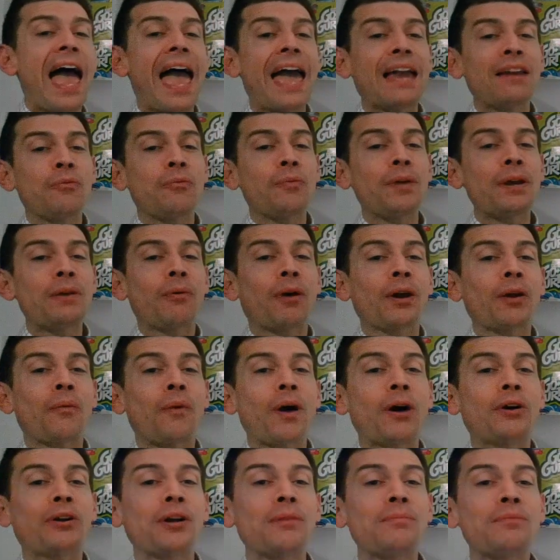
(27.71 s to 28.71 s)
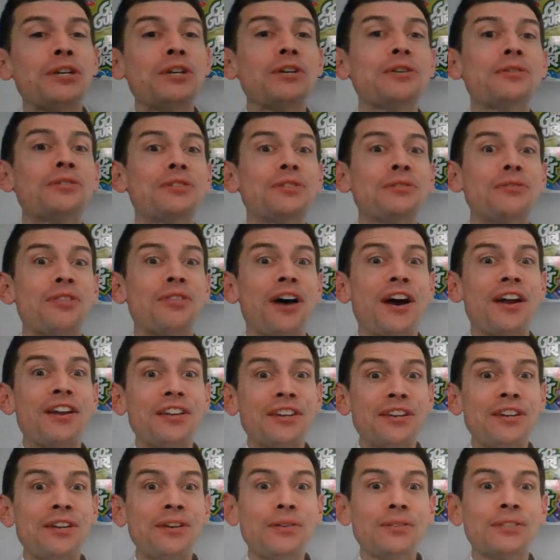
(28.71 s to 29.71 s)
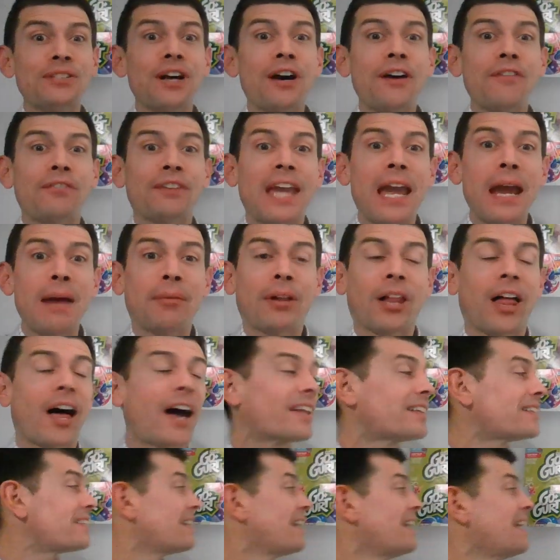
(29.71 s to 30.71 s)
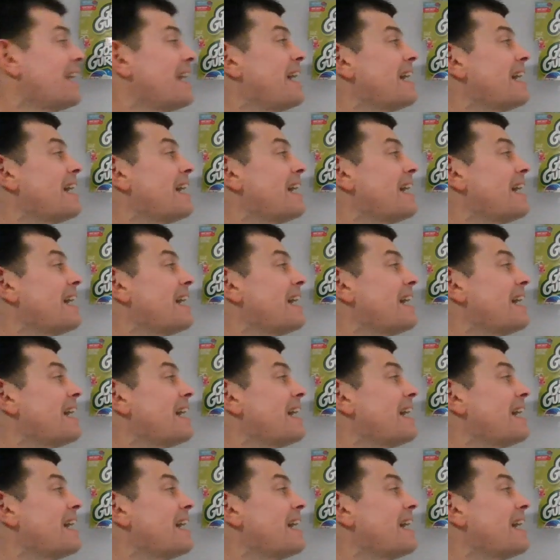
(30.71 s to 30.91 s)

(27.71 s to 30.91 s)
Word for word: And we want to welcome you to the News of Camelot.